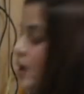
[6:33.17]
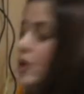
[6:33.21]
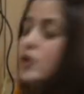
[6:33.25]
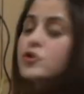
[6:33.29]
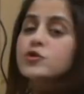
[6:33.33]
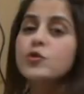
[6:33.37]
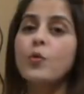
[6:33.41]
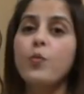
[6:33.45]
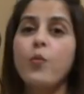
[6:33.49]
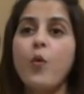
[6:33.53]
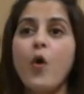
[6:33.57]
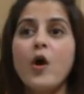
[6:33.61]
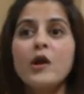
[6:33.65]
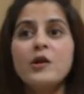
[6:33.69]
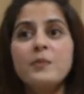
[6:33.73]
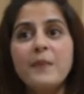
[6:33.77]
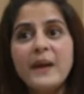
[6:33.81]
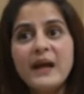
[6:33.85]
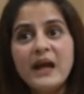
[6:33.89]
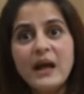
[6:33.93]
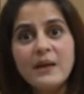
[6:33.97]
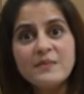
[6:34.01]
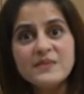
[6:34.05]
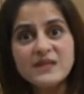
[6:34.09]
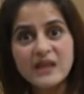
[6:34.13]
So what
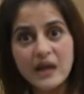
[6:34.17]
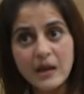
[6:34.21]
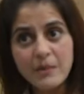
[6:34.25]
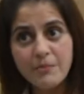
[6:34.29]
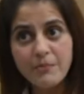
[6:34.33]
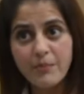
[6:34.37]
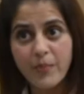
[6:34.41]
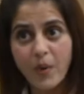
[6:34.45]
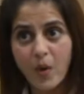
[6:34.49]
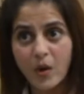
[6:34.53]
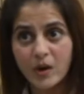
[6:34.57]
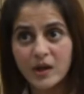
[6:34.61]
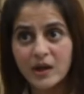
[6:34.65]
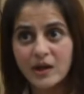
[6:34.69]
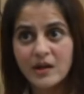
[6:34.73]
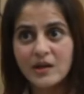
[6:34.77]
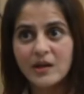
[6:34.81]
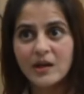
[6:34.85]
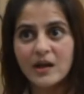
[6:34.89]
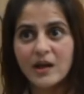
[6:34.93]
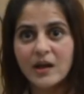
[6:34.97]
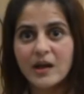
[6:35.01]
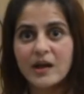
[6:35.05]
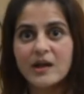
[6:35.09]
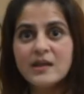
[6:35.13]
becomes important
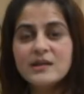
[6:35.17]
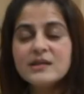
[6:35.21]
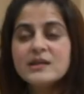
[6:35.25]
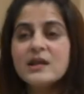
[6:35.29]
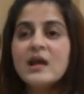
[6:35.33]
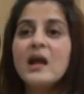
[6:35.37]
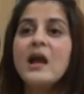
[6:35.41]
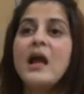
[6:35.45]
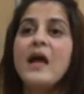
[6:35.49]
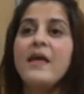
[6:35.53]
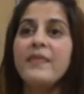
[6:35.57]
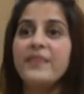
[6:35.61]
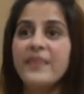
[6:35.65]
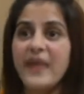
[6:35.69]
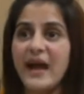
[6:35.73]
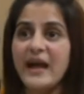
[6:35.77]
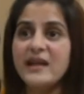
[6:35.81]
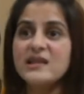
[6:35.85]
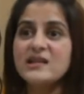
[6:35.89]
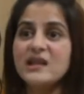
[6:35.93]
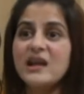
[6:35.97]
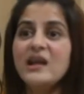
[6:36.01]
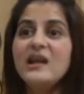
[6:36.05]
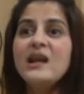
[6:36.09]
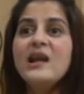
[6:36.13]
is
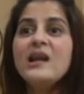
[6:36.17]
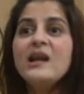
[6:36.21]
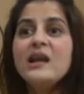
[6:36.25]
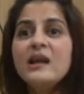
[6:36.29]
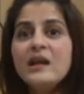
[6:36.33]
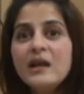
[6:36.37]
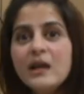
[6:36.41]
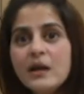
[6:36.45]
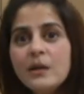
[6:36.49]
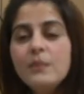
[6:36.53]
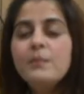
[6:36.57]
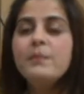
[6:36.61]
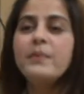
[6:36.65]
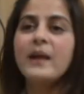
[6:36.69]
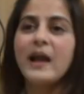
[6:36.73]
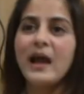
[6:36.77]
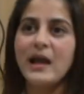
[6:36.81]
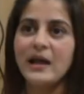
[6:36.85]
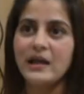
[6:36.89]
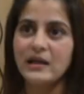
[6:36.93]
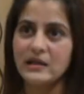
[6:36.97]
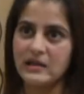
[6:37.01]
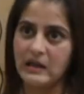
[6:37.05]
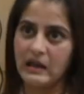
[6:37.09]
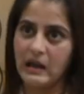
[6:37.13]
that in an
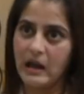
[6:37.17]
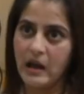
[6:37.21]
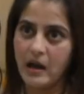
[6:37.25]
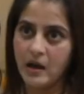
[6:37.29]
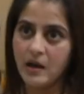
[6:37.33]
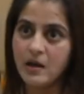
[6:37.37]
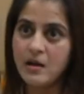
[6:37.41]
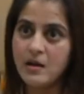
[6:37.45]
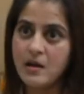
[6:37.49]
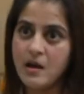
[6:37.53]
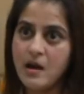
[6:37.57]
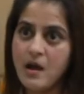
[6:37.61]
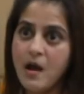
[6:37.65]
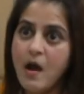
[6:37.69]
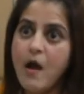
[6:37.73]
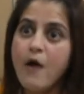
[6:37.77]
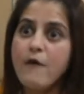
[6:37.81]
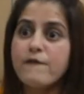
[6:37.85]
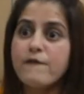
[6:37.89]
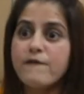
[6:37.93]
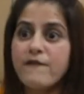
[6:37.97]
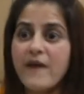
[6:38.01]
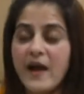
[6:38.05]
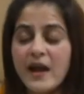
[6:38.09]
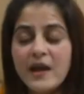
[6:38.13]
incompliant lung,
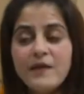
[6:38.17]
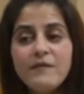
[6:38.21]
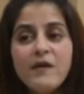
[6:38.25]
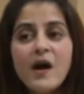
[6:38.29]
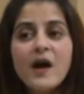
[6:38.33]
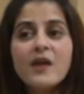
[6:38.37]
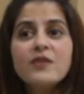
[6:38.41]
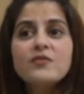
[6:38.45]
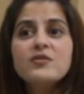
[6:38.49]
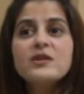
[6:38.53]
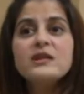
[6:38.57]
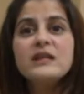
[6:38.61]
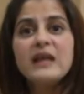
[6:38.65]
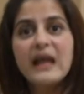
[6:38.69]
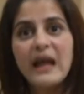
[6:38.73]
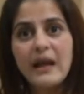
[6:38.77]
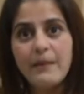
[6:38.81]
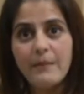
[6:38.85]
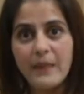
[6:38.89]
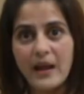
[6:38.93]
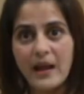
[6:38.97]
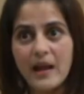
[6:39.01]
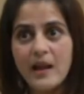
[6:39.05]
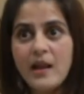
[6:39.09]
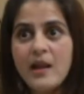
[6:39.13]
500
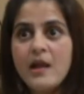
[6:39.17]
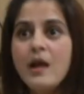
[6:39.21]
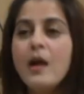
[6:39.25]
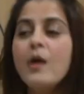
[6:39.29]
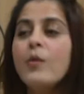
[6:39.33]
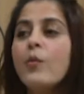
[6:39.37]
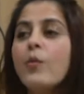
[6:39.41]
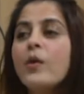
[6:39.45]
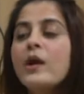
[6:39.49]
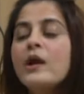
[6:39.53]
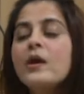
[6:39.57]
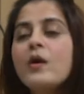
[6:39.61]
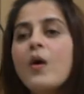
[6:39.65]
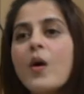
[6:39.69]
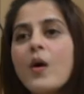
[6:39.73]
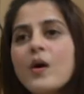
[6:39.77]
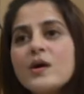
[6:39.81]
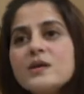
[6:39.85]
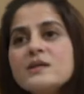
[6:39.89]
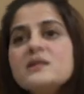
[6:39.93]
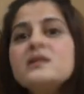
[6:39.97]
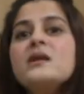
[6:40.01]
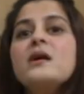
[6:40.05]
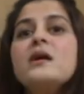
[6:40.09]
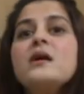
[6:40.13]
ml will
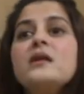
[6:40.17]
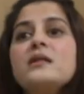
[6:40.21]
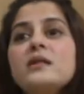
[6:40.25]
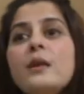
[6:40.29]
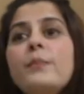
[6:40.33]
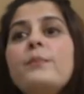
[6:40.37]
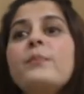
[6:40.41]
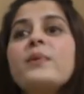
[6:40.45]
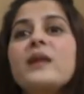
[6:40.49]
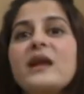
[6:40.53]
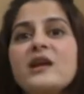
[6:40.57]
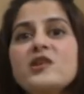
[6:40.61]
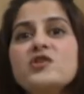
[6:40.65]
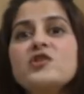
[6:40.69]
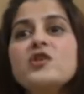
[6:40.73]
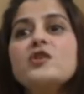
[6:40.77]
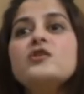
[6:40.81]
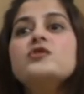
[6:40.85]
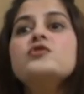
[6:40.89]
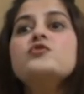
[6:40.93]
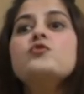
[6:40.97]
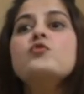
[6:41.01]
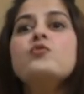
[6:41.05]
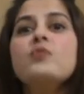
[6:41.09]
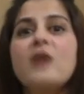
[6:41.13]
cause the
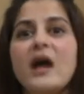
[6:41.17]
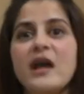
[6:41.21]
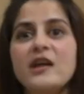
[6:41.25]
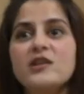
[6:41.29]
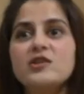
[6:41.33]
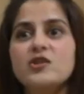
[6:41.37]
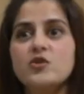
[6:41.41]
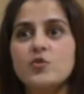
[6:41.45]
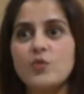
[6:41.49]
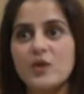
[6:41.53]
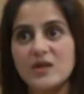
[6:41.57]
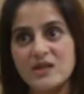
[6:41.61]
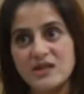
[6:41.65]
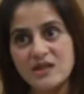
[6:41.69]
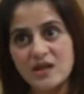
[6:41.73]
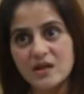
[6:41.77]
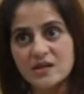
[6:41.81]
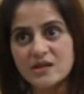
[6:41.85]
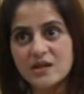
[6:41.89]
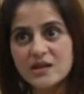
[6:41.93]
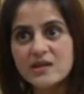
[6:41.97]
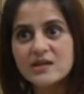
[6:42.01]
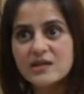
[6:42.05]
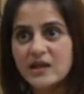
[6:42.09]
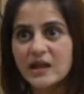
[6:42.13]
pressures to rise to a
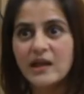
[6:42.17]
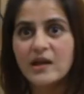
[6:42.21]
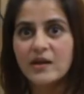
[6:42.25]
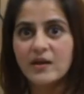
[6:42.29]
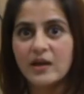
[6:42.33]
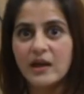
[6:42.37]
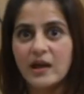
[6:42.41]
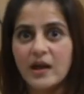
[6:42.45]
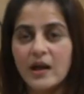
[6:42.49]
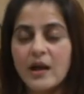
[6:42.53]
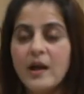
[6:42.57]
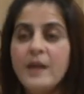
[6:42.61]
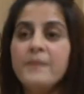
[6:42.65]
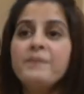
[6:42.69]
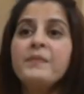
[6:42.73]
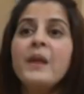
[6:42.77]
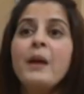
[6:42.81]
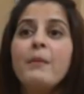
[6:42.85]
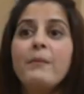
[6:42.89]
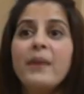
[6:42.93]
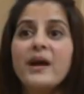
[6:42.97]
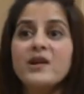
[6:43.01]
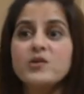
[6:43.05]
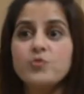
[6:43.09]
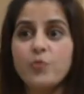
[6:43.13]
certain degree.
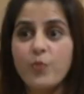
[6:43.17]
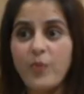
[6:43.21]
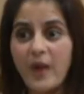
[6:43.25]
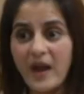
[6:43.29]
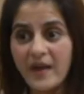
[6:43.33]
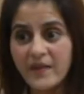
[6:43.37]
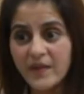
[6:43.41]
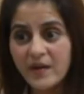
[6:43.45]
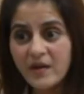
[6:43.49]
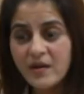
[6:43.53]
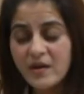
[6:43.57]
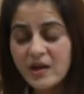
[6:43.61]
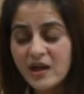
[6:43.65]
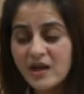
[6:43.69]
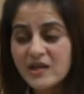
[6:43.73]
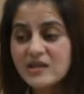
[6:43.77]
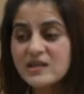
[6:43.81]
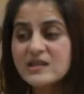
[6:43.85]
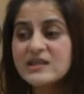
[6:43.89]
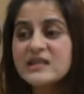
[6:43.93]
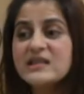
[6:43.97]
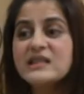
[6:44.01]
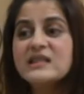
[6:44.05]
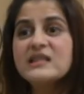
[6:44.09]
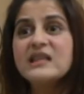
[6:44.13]
But whether it
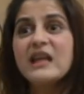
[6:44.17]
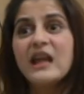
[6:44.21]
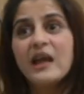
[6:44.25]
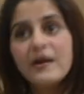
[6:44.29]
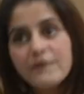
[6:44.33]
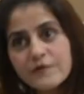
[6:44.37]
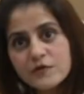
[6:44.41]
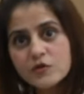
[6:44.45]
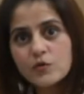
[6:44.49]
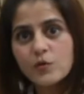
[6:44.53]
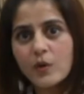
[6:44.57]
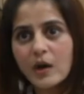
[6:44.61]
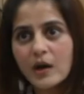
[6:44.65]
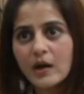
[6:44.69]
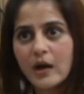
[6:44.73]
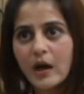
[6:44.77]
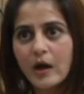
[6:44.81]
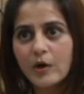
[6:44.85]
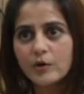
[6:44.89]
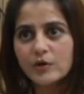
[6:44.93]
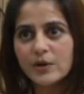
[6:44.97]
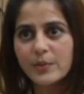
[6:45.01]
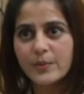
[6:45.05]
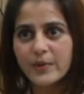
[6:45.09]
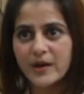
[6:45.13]
is safe to
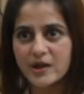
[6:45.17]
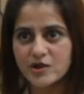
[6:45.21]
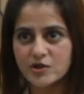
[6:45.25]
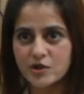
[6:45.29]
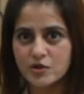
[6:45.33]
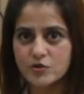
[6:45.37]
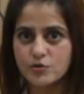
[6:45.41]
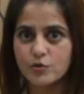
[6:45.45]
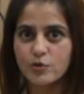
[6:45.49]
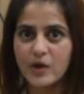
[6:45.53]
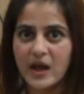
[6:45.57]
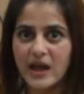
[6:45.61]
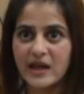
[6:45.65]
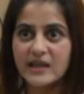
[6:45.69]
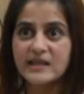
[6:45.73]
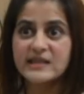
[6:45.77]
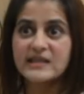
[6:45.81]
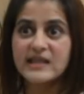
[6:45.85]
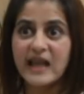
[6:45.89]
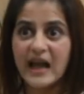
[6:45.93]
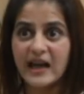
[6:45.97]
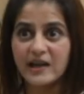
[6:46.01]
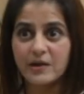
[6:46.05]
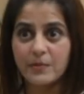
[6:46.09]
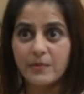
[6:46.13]
allow the pressure to rise
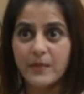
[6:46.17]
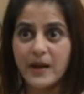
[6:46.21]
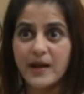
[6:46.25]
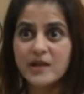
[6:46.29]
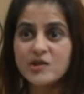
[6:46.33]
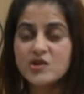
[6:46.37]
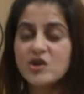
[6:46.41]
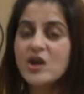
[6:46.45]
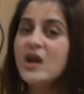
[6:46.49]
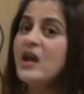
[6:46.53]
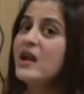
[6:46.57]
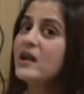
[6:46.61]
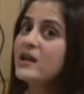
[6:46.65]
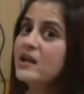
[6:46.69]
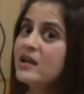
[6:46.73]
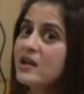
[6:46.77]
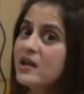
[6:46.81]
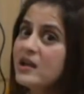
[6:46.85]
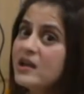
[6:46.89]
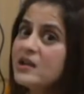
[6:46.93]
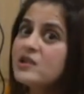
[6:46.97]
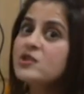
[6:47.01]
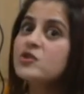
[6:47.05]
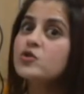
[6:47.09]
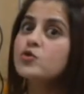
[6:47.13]
that much
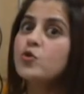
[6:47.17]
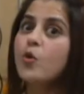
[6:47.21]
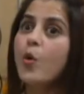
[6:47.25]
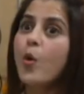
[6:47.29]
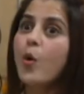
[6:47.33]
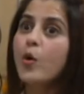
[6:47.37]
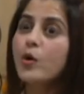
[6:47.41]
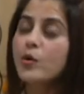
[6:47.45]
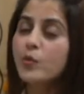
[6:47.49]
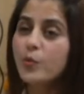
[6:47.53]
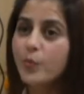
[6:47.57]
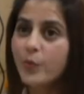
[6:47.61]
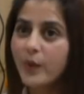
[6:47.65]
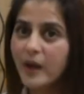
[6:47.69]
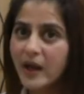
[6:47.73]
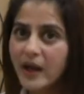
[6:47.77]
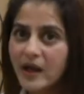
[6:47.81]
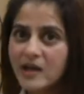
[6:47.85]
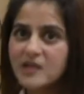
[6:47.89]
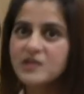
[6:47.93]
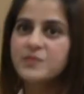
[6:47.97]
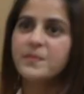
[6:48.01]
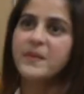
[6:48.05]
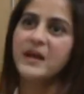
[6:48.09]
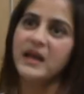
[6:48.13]
needs to
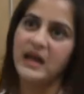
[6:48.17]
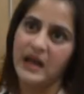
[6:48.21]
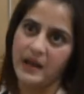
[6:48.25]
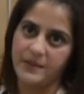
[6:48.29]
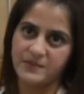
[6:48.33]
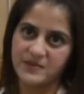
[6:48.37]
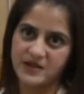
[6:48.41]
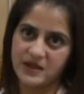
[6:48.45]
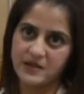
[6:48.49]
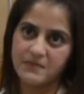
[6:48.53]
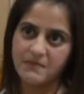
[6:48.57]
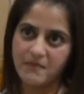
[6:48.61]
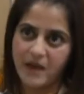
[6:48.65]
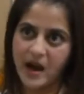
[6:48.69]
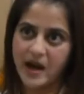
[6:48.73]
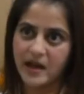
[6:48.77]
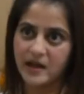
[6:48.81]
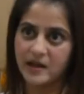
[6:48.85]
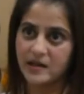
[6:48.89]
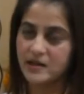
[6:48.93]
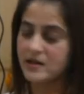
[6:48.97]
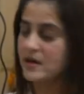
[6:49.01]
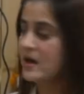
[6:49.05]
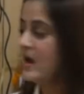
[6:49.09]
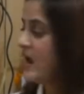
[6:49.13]
always be kept in
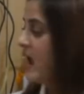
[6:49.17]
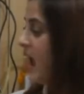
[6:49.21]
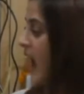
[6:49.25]
mind.